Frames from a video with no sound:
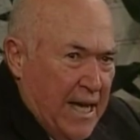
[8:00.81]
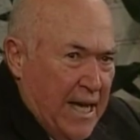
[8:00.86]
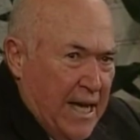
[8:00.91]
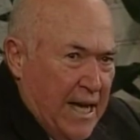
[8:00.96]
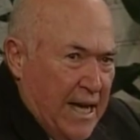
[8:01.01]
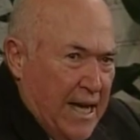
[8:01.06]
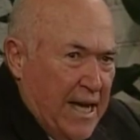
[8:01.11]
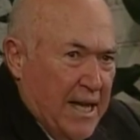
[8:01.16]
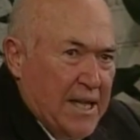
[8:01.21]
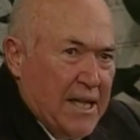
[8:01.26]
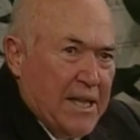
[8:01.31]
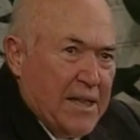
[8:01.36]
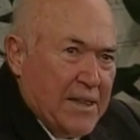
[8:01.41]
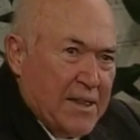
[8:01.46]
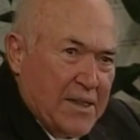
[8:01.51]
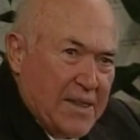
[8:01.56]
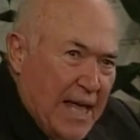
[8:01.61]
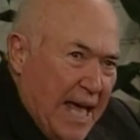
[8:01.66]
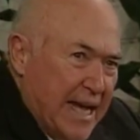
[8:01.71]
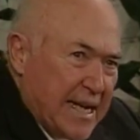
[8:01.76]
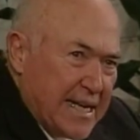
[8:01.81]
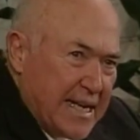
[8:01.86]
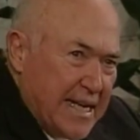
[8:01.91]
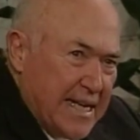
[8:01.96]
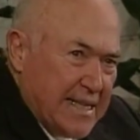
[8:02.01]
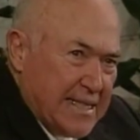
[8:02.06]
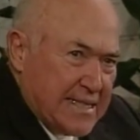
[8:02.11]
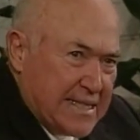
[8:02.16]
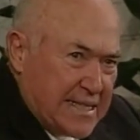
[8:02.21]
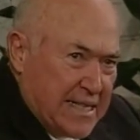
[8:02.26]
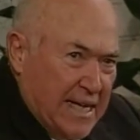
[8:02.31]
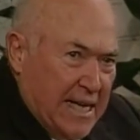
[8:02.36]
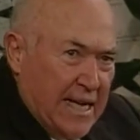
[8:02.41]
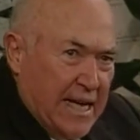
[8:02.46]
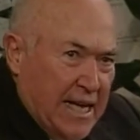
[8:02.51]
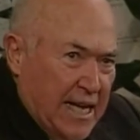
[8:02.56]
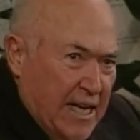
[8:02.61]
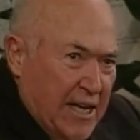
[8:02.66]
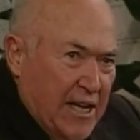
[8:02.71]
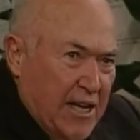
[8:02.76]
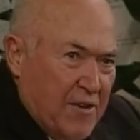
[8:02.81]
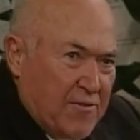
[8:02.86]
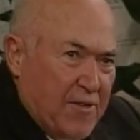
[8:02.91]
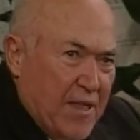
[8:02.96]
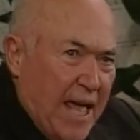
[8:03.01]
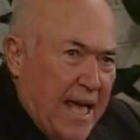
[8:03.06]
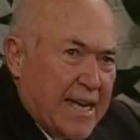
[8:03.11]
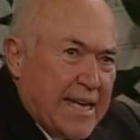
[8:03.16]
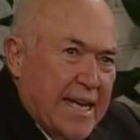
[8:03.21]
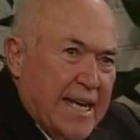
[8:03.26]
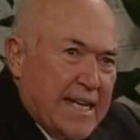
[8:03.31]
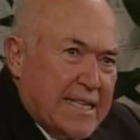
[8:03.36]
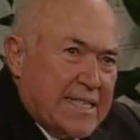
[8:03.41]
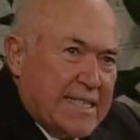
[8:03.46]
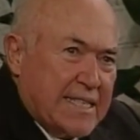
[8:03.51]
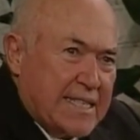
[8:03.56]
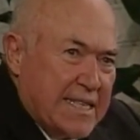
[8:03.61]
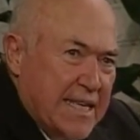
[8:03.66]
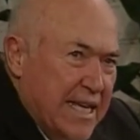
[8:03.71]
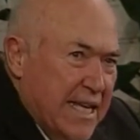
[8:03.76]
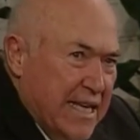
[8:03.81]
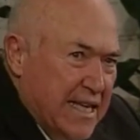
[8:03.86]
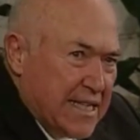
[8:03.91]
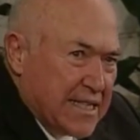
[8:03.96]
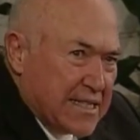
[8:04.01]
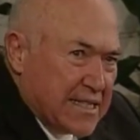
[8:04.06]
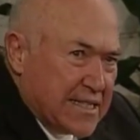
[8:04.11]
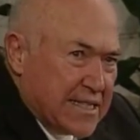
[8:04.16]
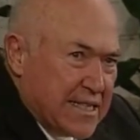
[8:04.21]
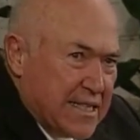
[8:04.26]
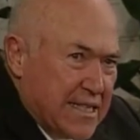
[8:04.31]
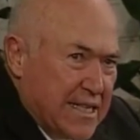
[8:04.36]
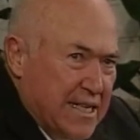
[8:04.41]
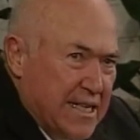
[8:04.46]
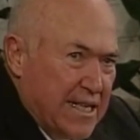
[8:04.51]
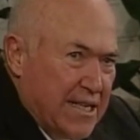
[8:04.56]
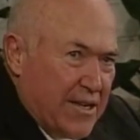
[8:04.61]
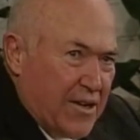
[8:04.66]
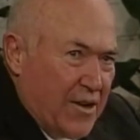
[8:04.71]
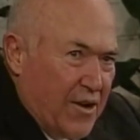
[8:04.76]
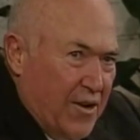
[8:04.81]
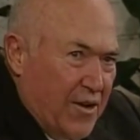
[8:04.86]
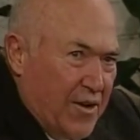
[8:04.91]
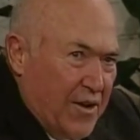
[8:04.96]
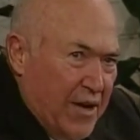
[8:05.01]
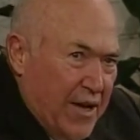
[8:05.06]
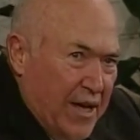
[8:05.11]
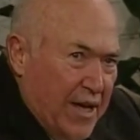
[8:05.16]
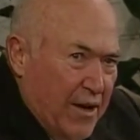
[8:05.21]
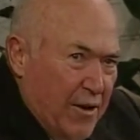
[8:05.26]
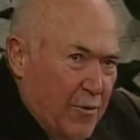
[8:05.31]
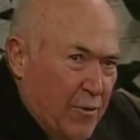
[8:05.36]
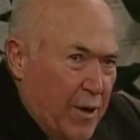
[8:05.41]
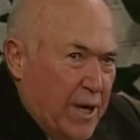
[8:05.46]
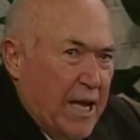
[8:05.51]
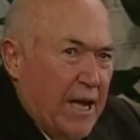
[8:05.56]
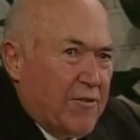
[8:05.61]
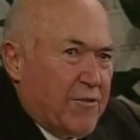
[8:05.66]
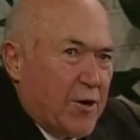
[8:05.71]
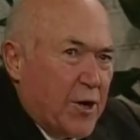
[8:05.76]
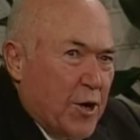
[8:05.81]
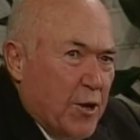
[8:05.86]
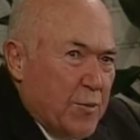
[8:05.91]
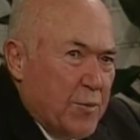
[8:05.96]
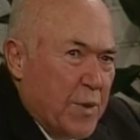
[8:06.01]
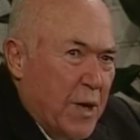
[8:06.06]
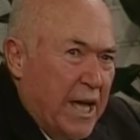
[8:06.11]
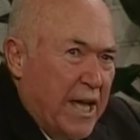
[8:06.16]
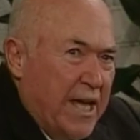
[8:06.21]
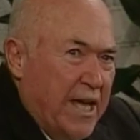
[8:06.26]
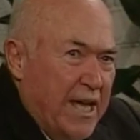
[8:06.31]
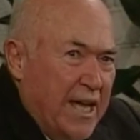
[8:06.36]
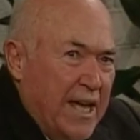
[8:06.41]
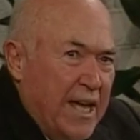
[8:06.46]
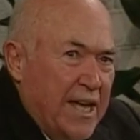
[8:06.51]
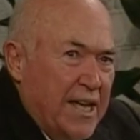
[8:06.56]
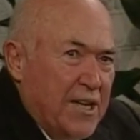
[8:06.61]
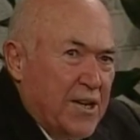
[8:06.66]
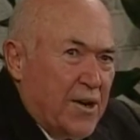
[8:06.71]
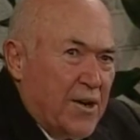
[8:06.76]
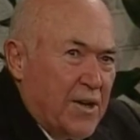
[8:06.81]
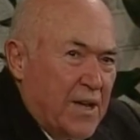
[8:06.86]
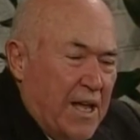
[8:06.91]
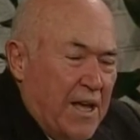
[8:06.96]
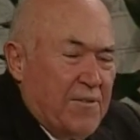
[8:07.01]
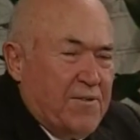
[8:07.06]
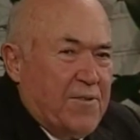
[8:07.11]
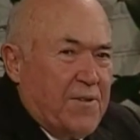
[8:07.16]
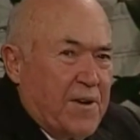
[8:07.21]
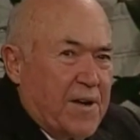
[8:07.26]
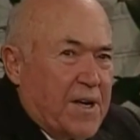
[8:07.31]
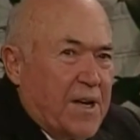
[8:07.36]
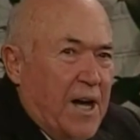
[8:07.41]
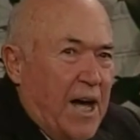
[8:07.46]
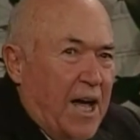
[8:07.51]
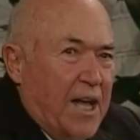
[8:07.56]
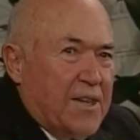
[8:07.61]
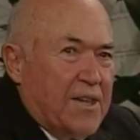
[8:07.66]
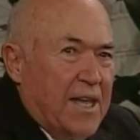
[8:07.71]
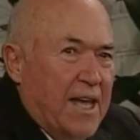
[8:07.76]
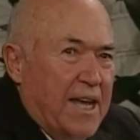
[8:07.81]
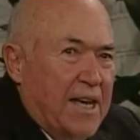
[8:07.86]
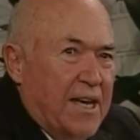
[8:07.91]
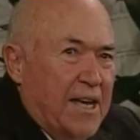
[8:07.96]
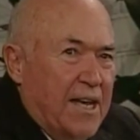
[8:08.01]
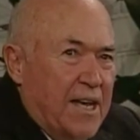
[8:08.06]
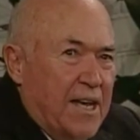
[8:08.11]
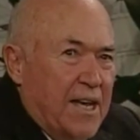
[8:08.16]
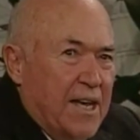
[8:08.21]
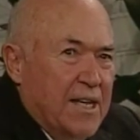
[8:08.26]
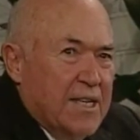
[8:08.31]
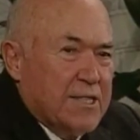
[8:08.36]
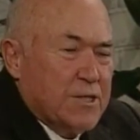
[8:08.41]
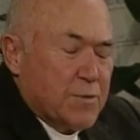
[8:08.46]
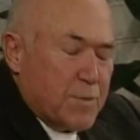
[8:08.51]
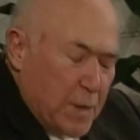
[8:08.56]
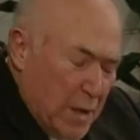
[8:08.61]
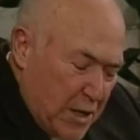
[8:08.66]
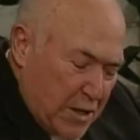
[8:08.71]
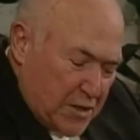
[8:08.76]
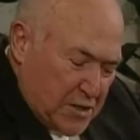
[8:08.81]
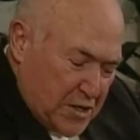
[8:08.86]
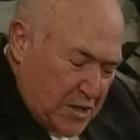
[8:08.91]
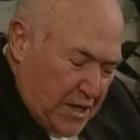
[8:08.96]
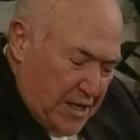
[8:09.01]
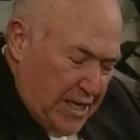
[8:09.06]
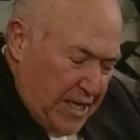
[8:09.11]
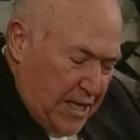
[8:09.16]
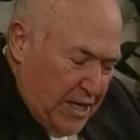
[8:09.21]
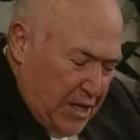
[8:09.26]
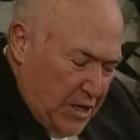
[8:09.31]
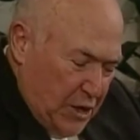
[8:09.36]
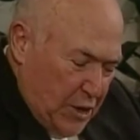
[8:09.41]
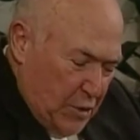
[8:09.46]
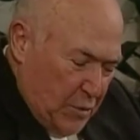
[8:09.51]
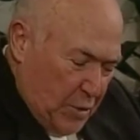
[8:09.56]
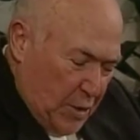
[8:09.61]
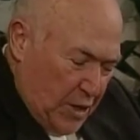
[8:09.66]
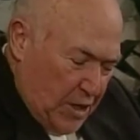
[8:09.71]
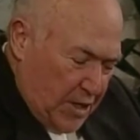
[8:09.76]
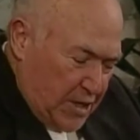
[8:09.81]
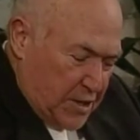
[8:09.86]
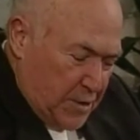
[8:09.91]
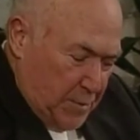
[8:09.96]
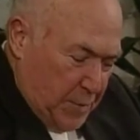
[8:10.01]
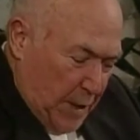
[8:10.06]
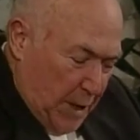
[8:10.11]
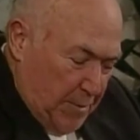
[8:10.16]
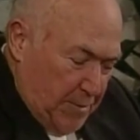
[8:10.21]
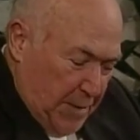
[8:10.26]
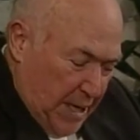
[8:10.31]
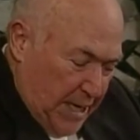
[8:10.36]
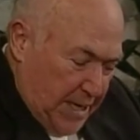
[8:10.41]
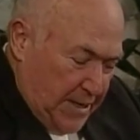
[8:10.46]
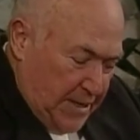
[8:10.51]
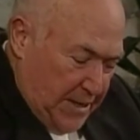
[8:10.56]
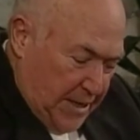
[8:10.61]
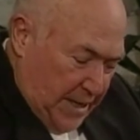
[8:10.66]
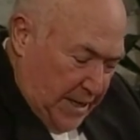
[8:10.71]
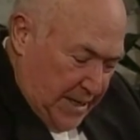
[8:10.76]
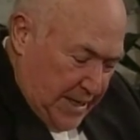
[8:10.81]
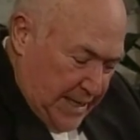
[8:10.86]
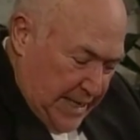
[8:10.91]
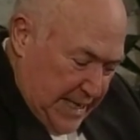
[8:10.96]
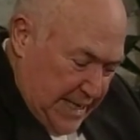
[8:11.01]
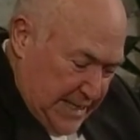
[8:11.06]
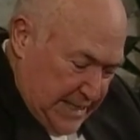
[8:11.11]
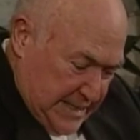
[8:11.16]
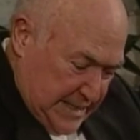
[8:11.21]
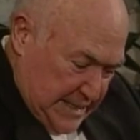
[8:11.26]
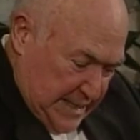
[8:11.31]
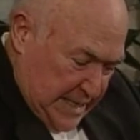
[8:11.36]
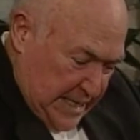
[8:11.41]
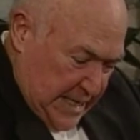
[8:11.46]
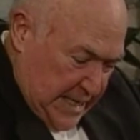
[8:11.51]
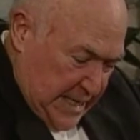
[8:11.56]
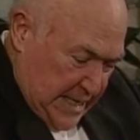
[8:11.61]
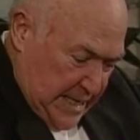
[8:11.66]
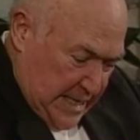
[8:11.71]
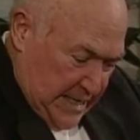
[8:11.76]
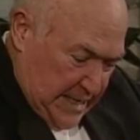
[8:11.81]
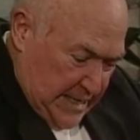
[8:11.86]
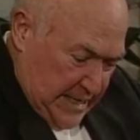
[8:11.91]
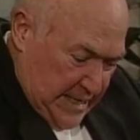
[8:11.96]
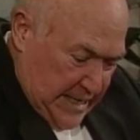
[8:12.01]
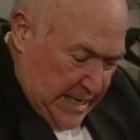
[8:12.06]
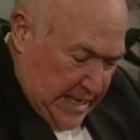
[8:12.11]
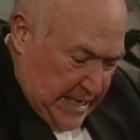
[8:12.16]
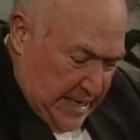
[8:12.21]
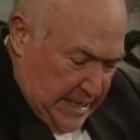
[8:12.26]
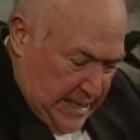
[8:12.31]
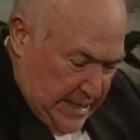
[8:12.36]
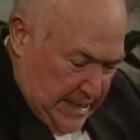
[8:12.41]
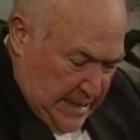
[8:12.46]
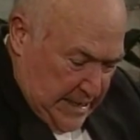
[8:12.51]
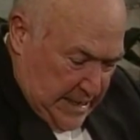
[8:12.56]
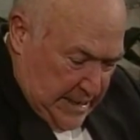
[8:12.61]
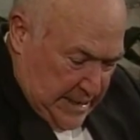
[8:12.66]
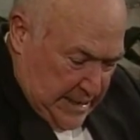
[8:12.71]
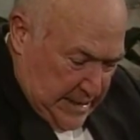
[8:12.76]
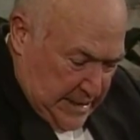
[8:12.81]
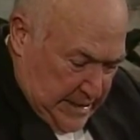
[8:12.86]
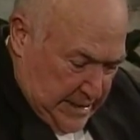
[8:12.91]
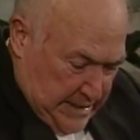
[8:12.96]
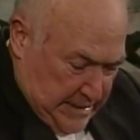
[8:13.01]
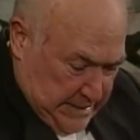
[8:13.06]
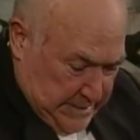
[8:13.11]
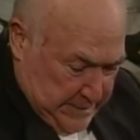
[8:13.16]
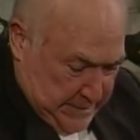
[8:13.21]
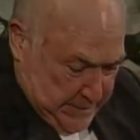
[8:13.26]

Uh, that is if that exceeds, you know, whatever it be, your love for God, then spiritually you were looked upon by God as uh, a uh,